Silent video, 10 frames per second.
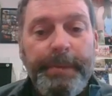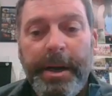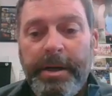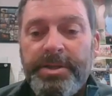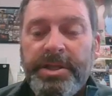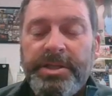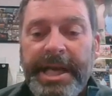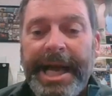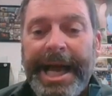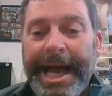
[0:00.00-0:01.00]
parents and
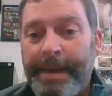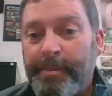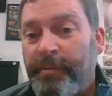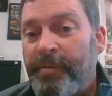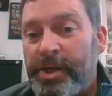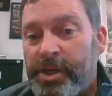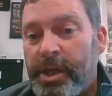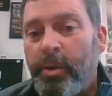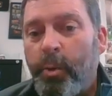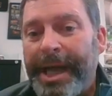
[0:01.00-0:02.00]
say I am
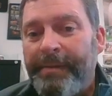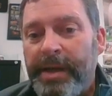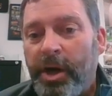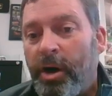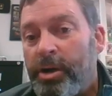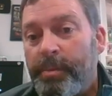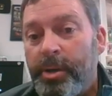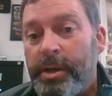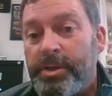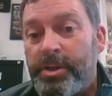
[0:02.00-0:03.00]
officially waiving all
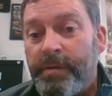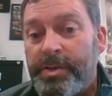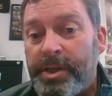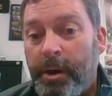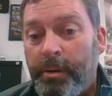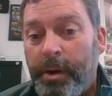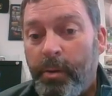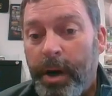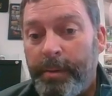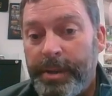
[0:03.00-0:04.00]
community service hour
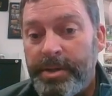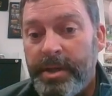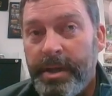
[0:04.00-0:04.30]
requirements.